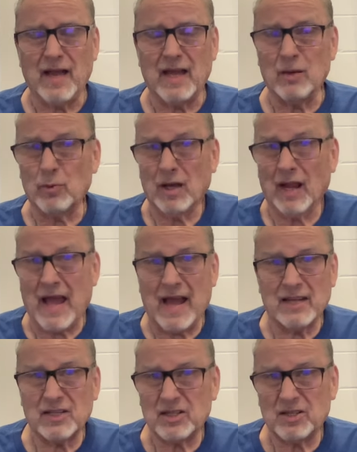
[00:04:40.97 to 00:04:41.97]
and it would
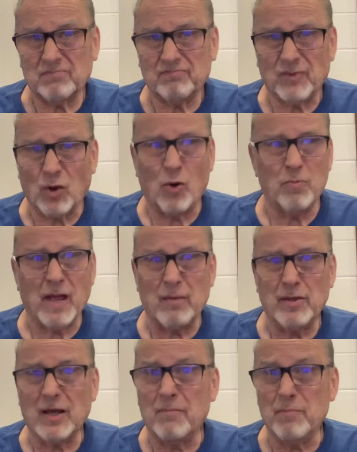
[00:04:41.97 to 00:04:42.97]
last,
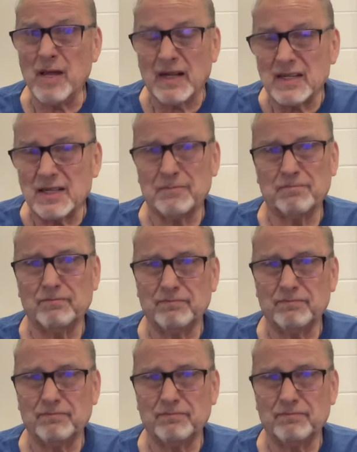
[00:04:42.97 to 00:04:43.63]
maybe a minute.